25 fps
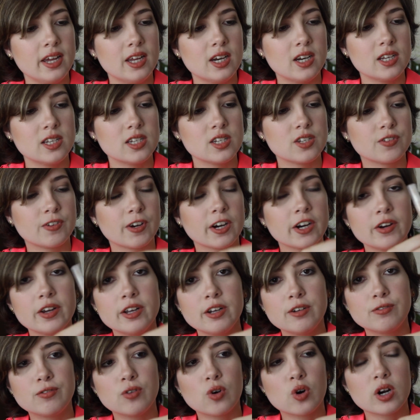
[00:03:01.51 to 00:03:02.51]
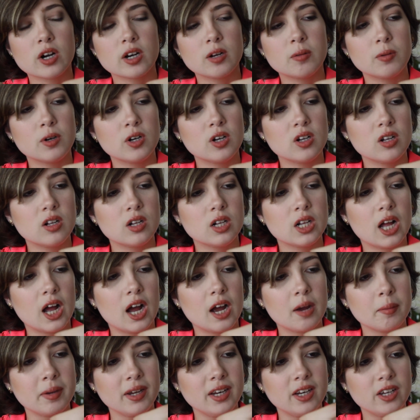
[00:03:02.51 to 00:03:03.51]
It is very affordable.
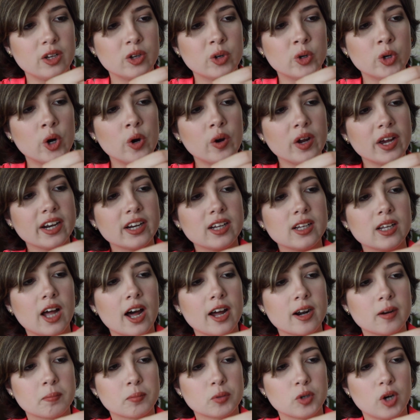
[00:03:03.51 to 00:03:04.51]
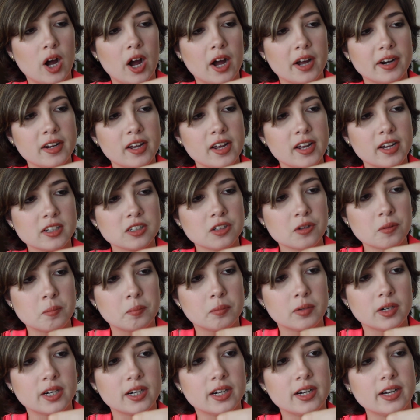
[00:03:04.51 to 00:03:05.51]
I mean, you don't get a lot of product,
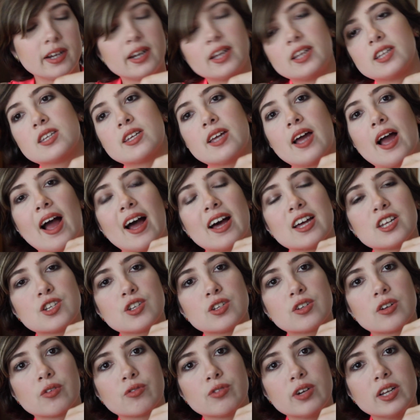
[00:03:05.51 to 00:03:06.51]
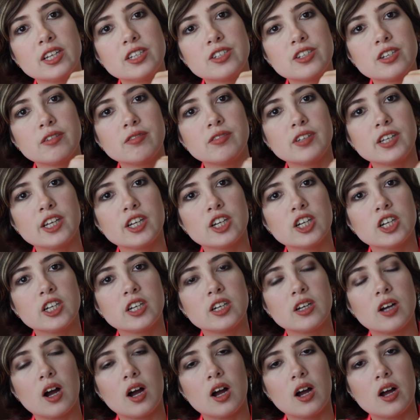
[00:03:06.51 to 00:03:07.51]
but it has relatively
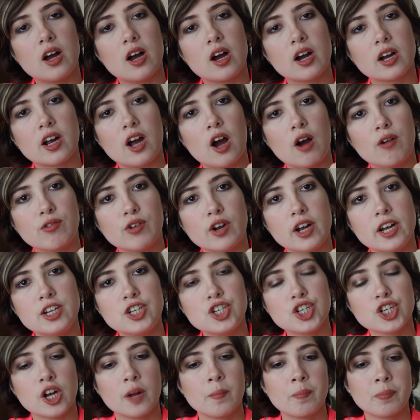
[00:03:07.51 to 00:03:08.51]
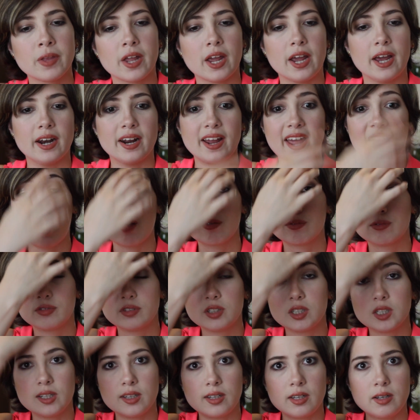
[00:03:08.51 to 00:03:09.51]
good coverage. And I have
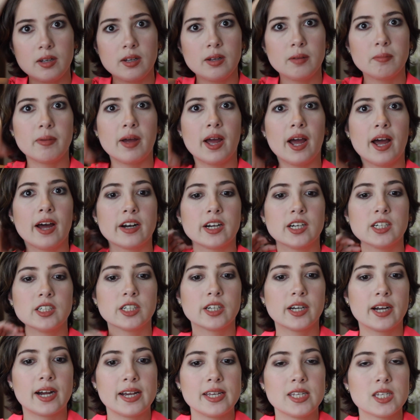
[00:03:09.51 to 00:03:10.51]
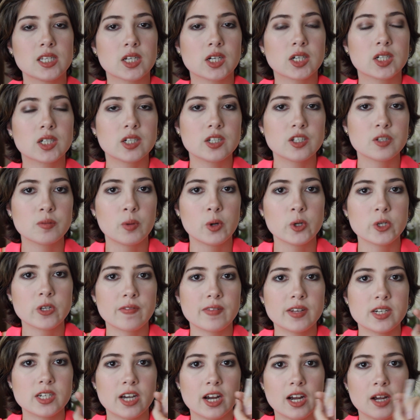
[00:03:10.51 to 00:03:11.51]
really bad under eye circles most
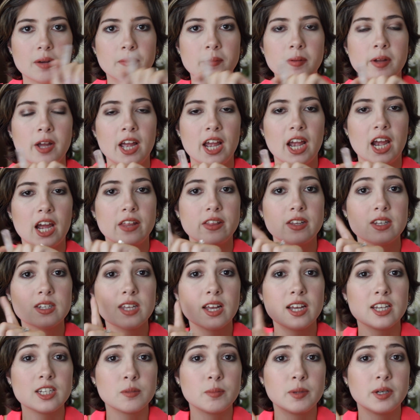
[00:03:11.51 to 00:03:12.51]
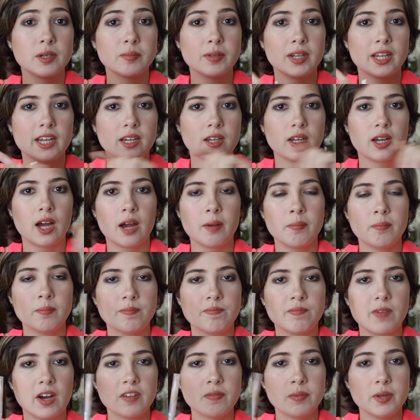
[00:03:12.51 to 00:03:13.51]
of the time, and this has been like,
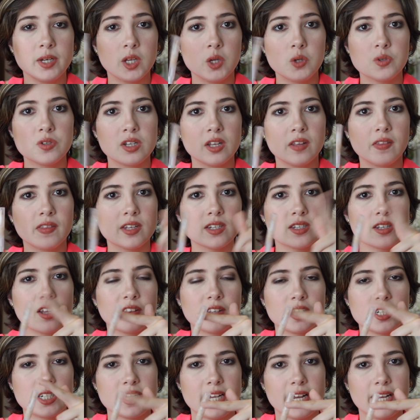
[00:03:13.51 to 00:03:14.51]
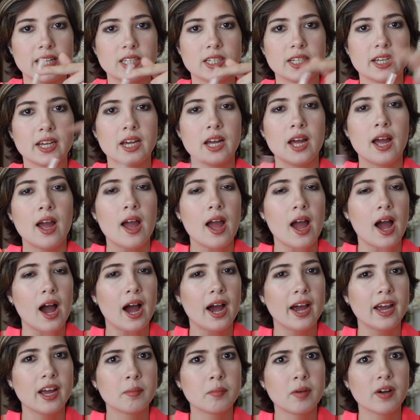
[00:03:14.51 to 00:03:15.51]
I've been using this on the daily.
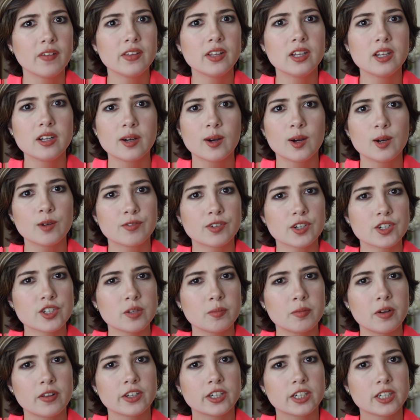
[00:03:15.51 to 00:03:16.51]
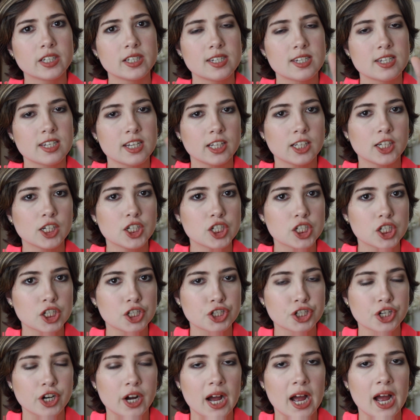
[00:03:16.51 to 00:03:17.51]
I am on the lookout for some other concealers to
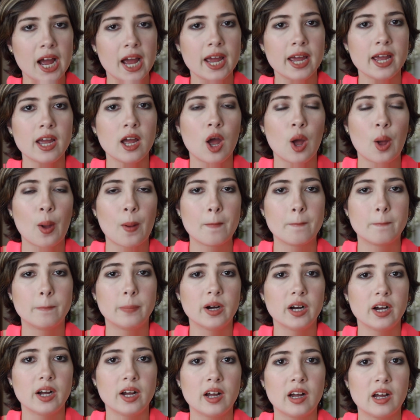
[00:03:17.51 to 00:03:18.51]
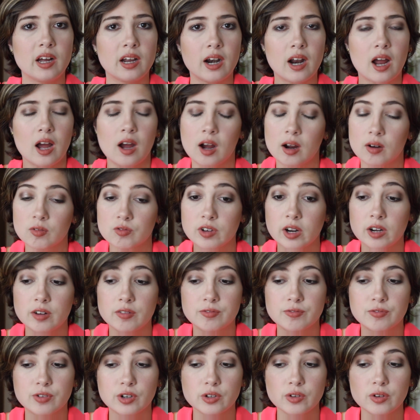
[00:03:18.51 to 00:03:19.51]
try, but
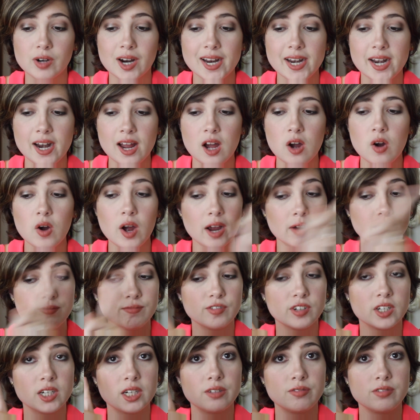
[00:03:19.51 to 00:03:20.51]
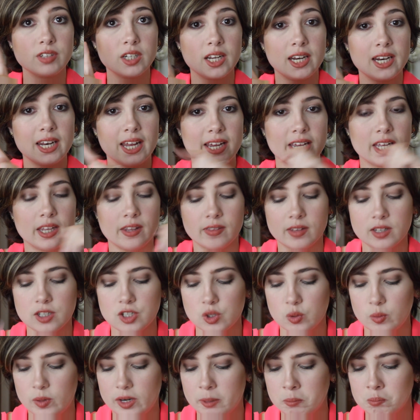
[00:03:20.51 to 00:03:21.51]
for right now, I'm really, really liking
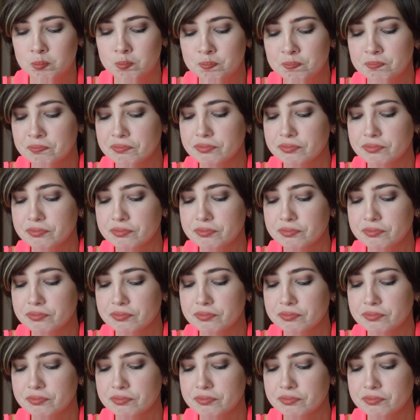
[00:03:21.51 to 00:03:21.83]
this one.